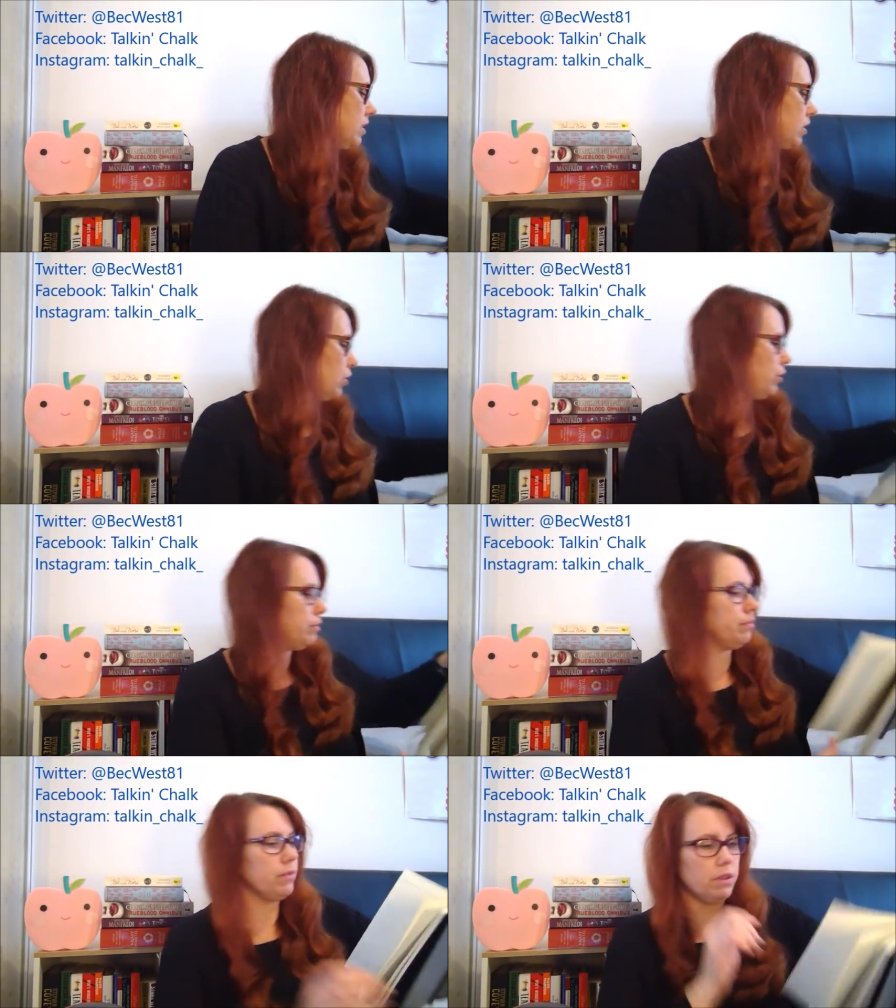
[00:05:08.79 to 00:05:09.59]

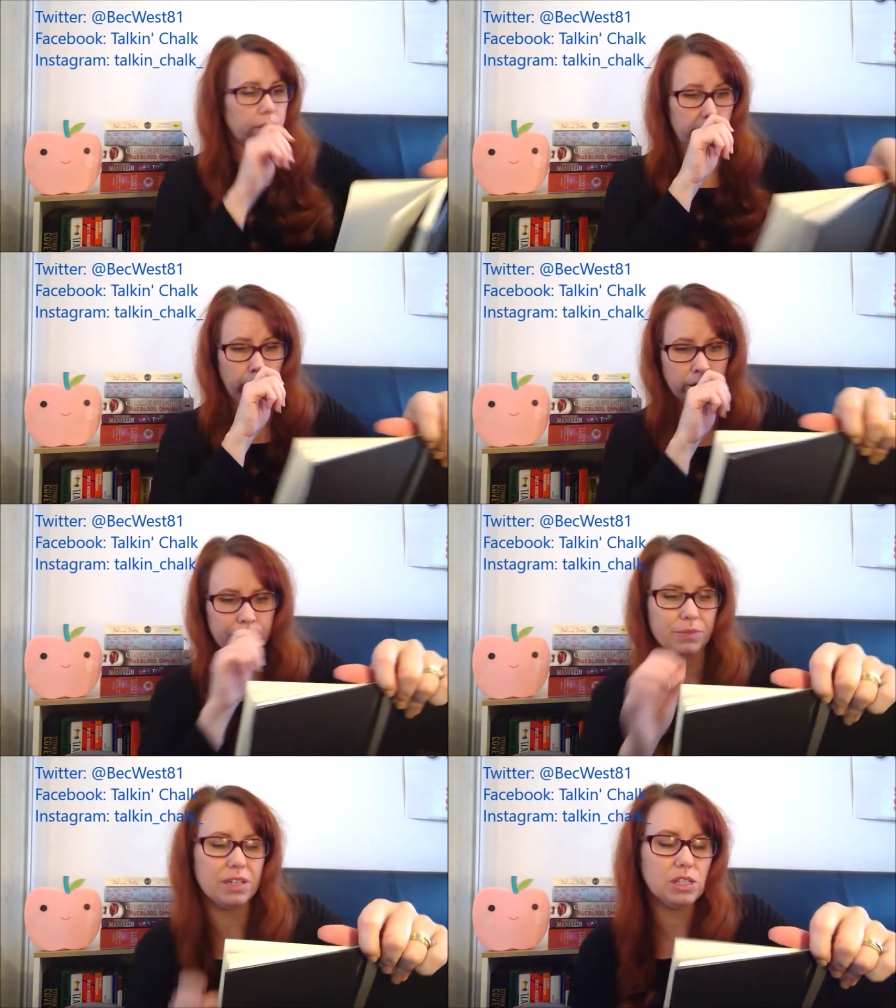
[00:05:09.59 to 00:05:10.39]
So,
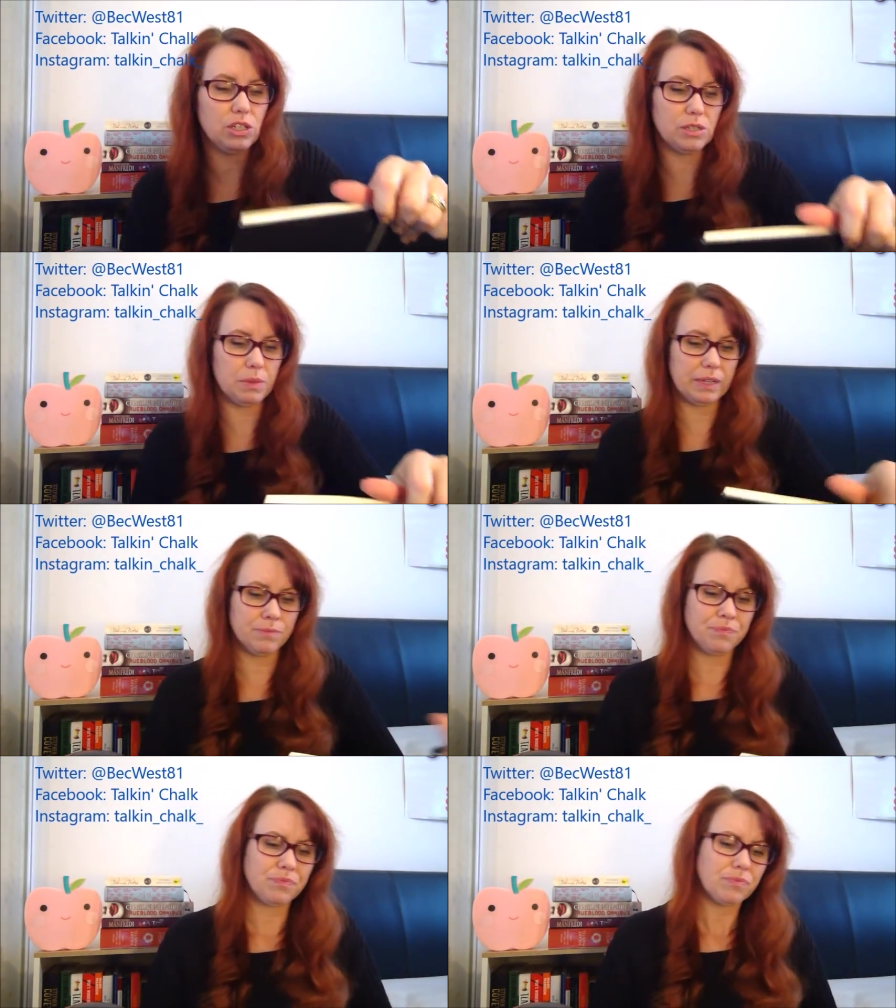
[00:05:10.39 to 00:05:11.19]
excuse me,